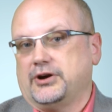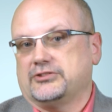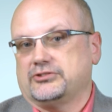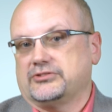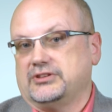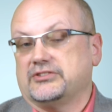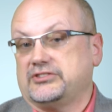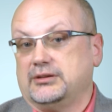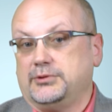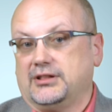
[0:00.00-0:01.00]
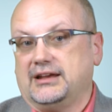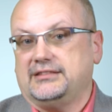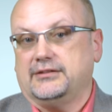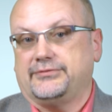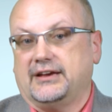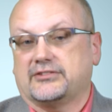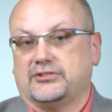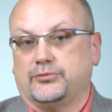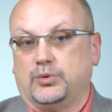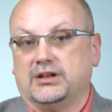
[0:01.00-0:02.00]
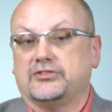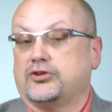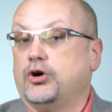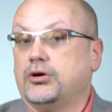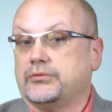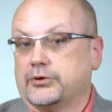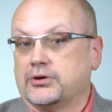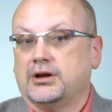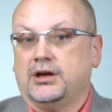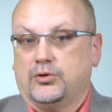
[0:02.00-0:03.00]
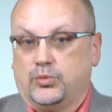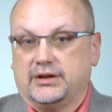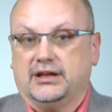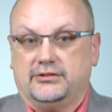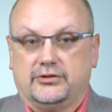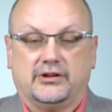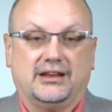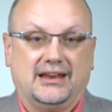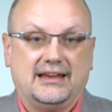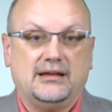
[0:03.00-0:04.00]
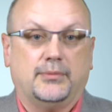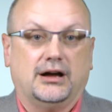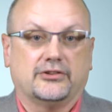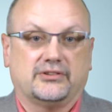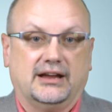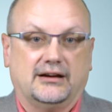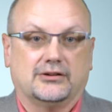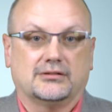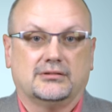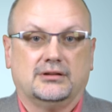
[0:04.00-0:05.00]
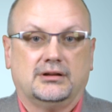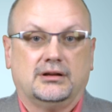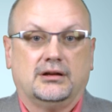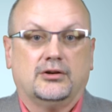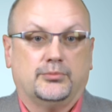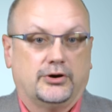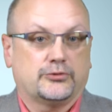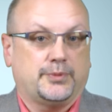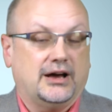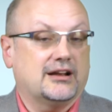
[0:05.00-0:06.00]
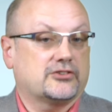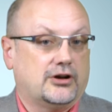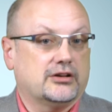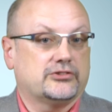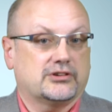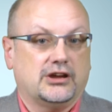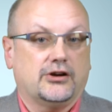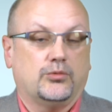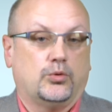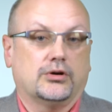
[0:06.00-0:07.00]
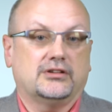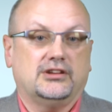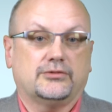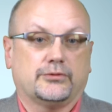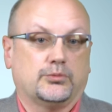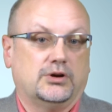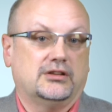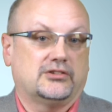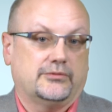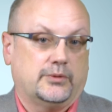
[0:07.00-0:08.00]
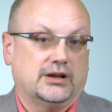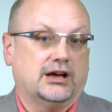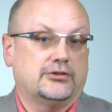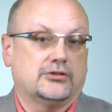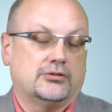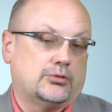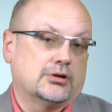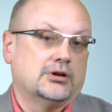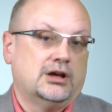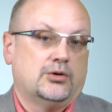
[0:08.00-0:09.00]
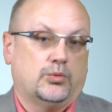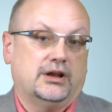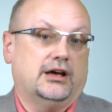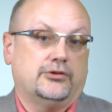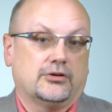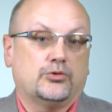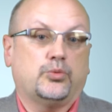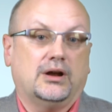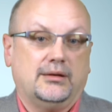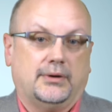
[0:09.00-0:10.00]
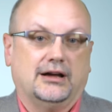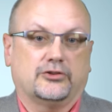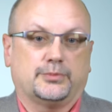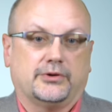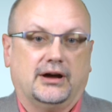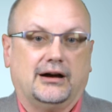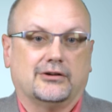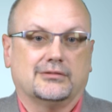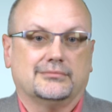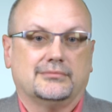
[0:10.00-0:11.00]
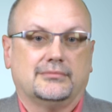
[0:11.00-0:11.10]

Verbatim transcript: pressures that simulate the effects of winds over 180 miles an hour. Most products also carry warranties for winds of 100 or 120 miles per hour.